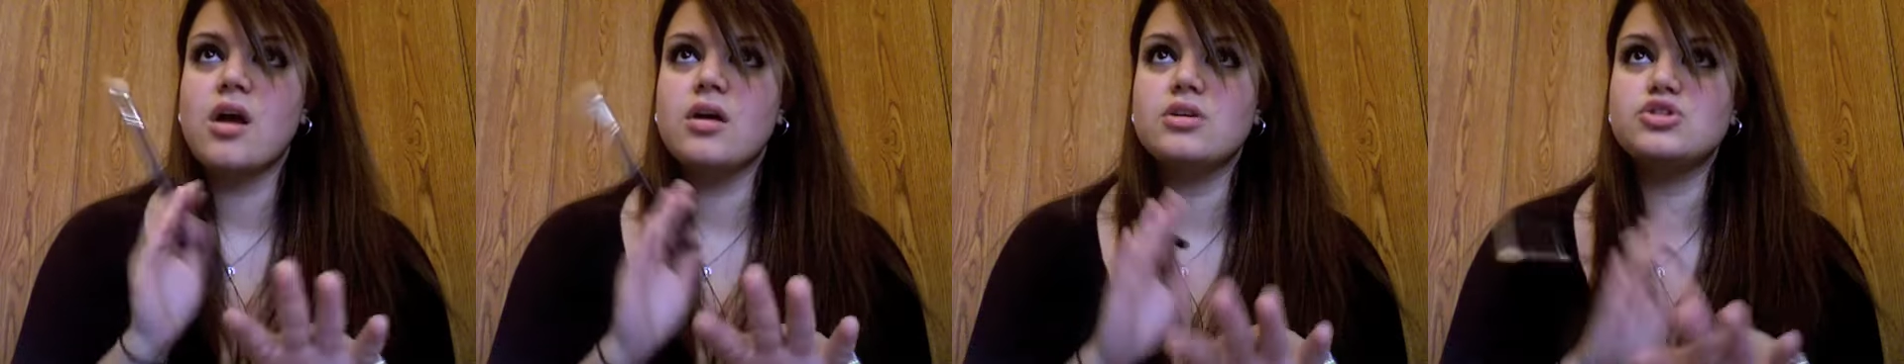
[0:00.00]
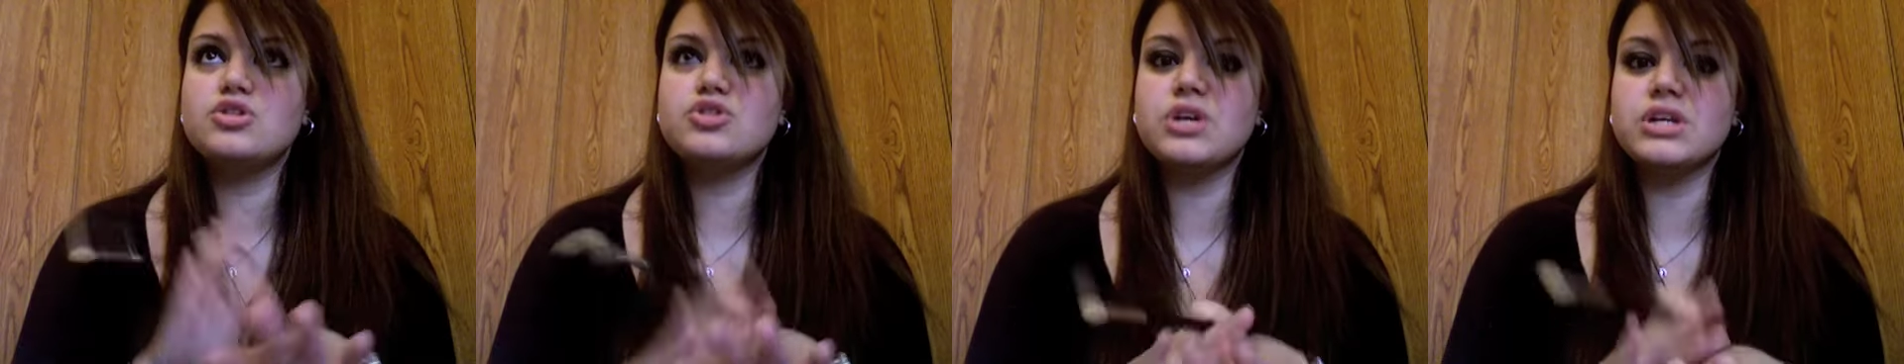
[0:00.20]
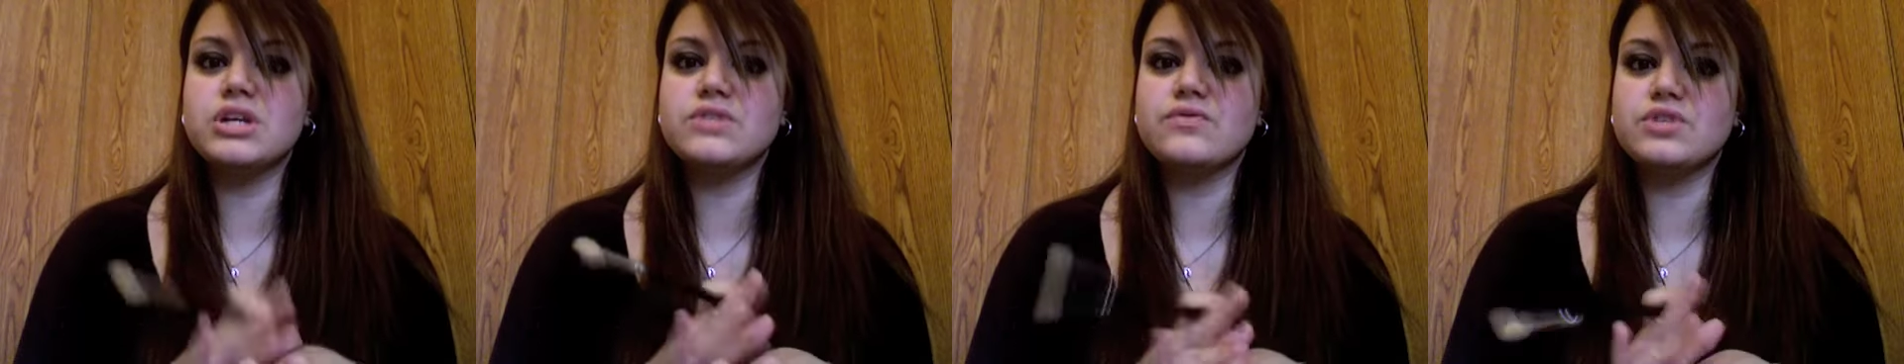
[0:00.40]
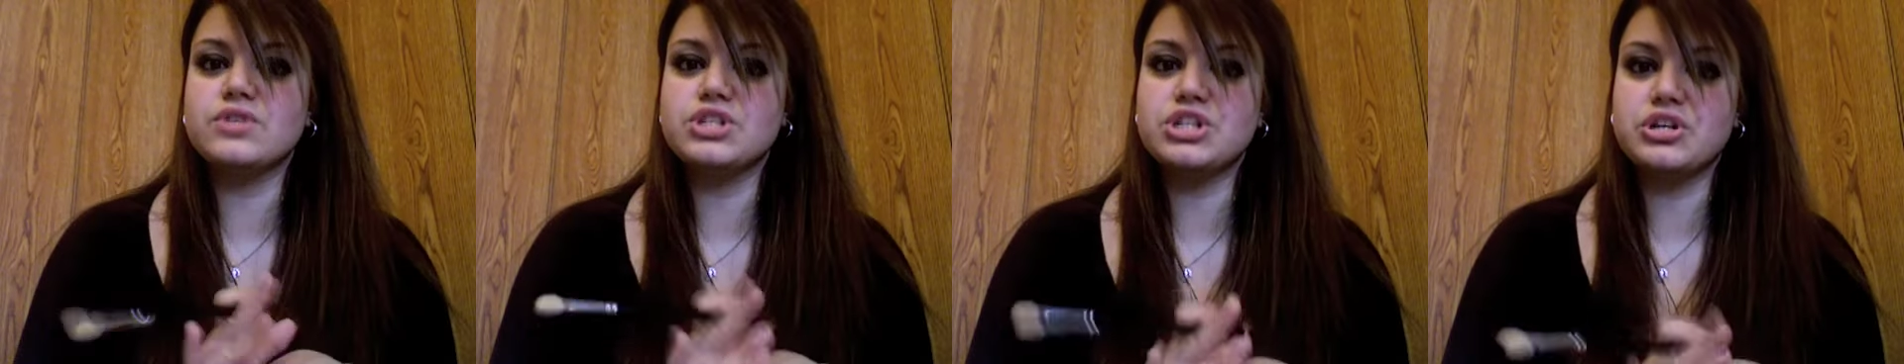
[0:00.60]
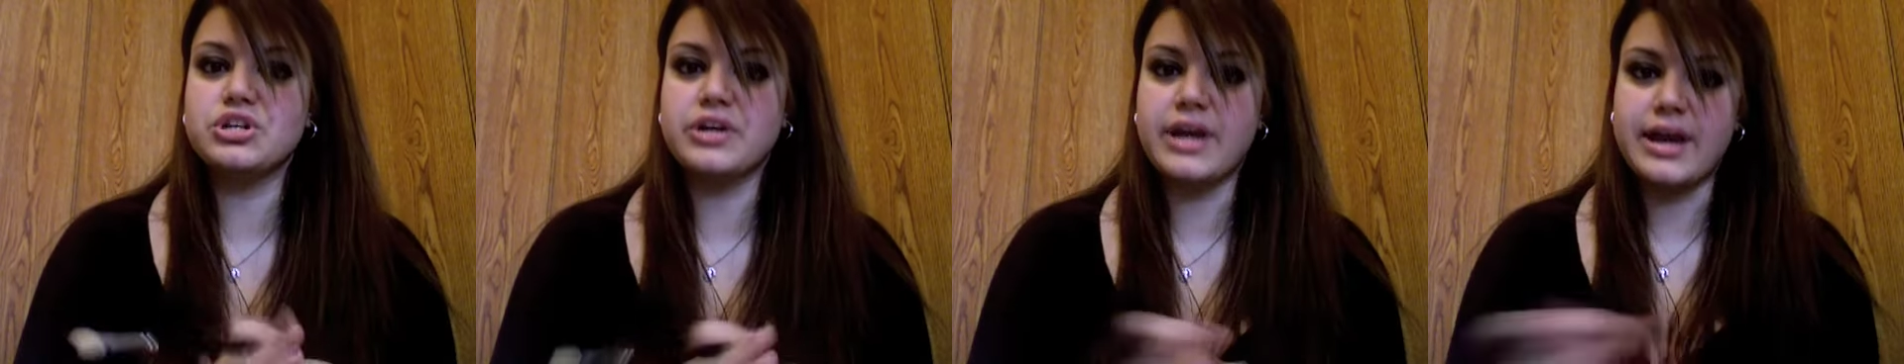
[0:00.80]
transfer
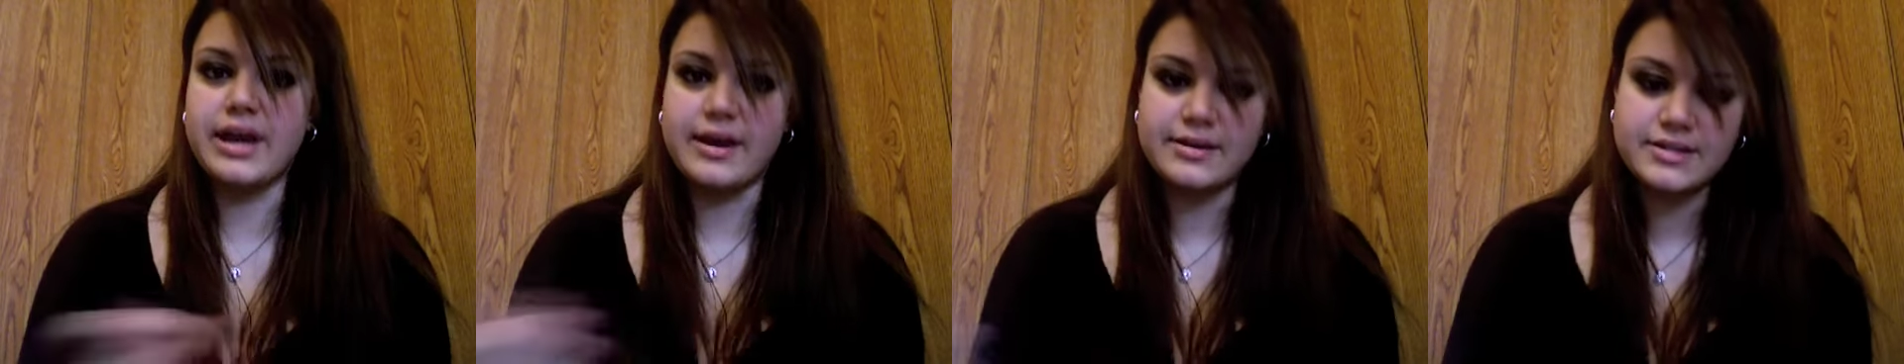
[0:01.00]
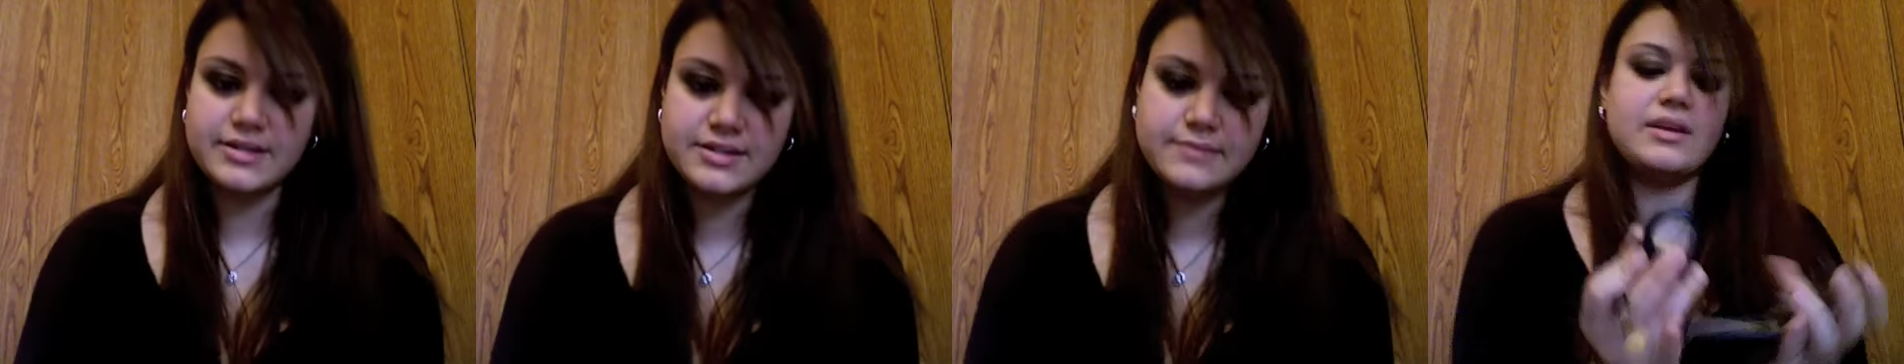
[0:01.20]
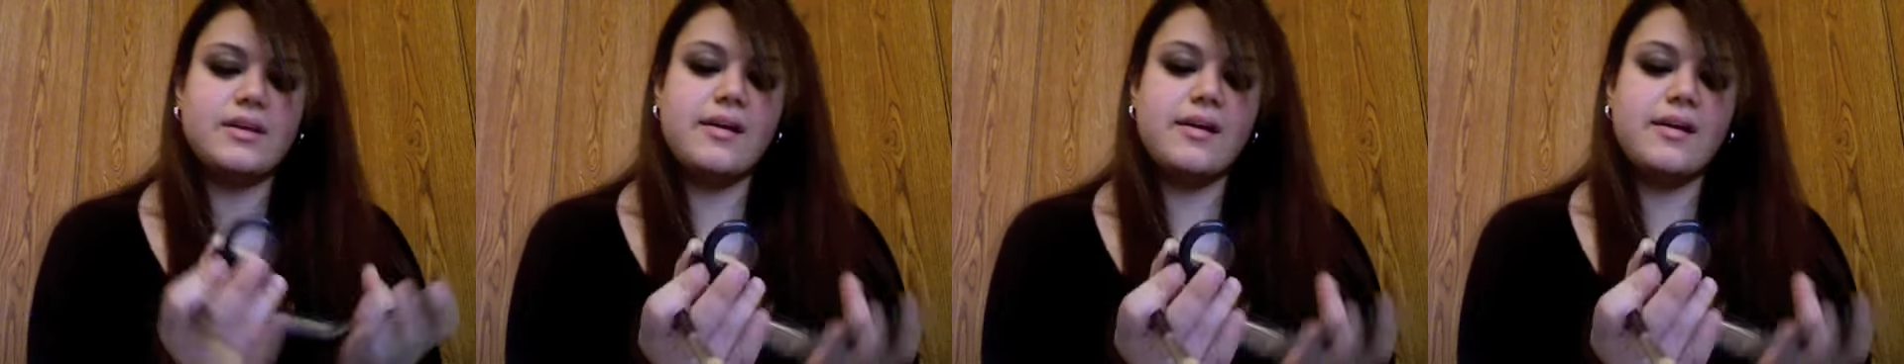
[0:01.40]
to your hand.